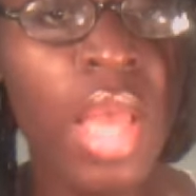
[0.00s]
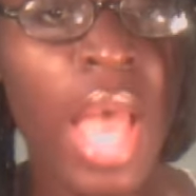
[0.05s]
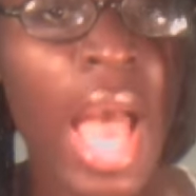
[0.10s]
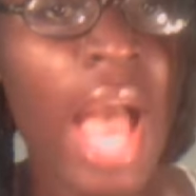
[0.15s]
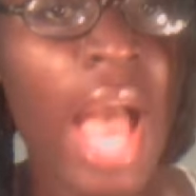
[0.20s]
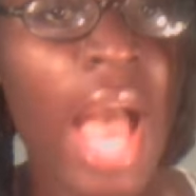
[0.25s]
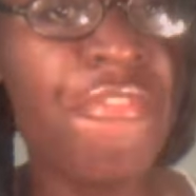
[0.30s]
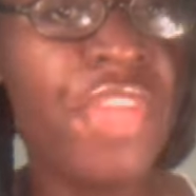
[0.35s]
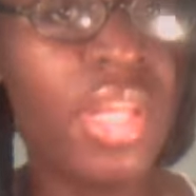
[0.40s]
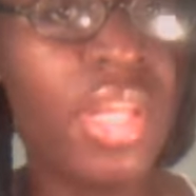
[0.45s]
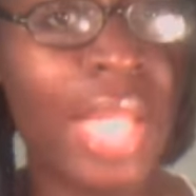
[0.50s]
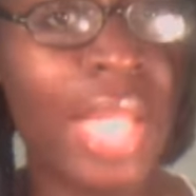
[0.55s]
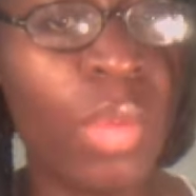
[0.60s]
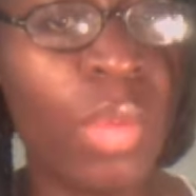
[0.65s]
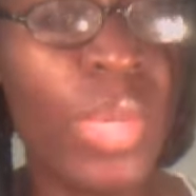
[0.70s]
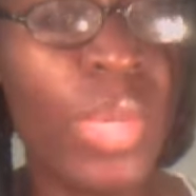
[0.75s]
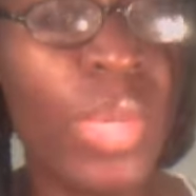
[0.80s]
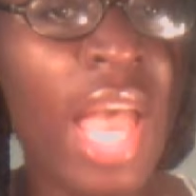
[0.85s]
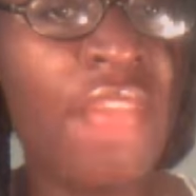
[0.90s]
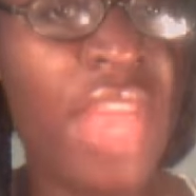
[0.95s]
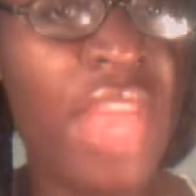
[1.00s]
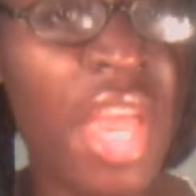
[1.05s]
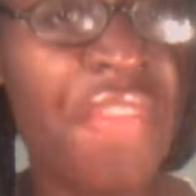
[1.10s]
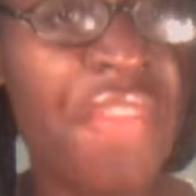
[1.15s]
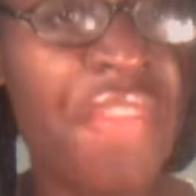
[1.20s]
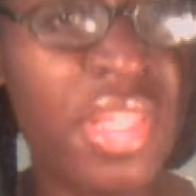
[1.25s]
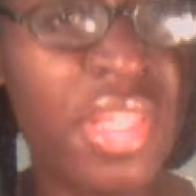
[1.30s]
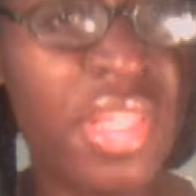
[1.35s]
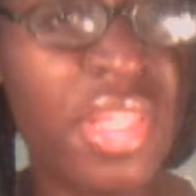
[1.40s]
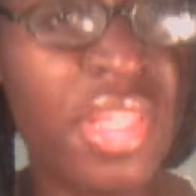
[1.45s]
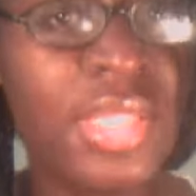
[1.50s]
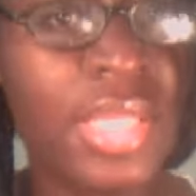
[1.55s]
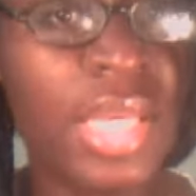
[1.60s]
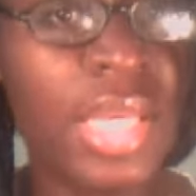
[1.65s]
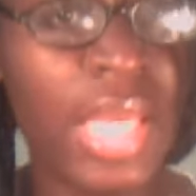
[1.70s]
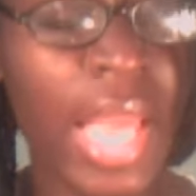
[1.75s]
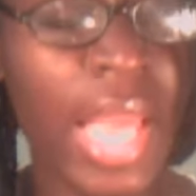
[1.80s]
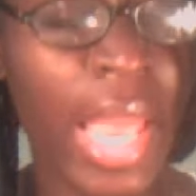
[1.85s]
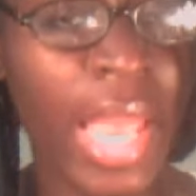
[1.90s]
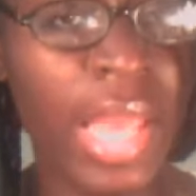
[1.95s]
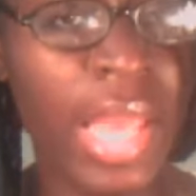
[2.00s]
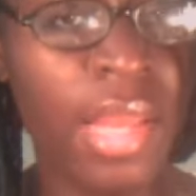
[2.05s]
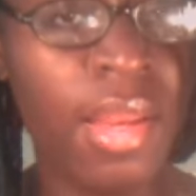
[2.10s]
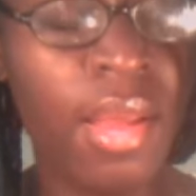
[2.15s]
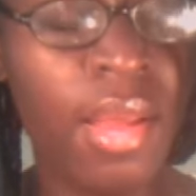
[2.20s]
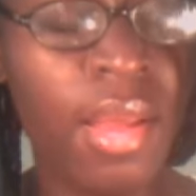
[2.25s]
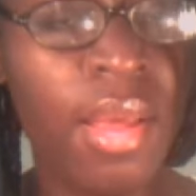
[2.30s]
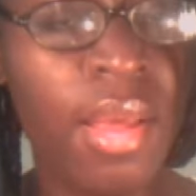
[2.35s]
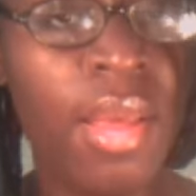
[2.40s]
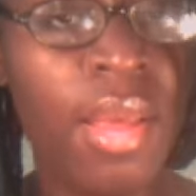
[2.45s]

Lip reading: I feel like we have everything to gain